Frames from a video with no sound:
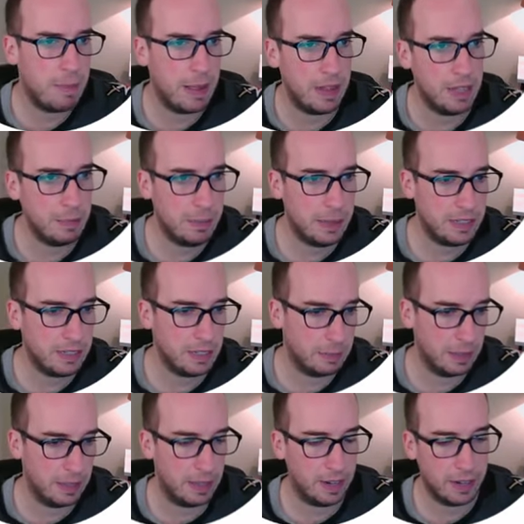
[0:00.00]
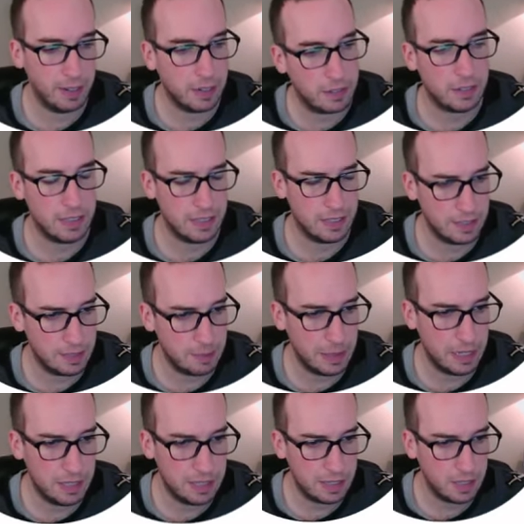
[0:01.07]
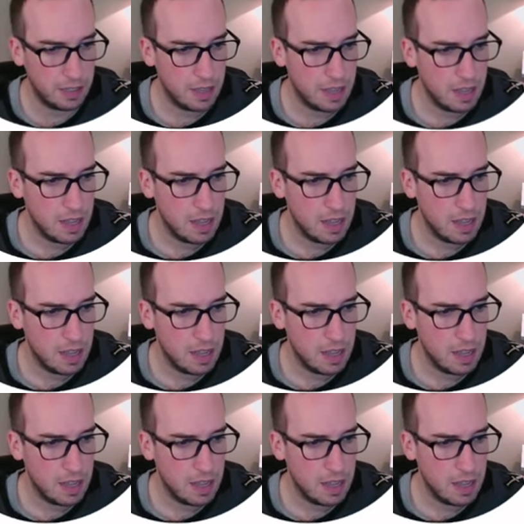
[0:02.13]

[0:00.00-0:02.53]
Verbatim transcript: compelling me to be like, this is amazing.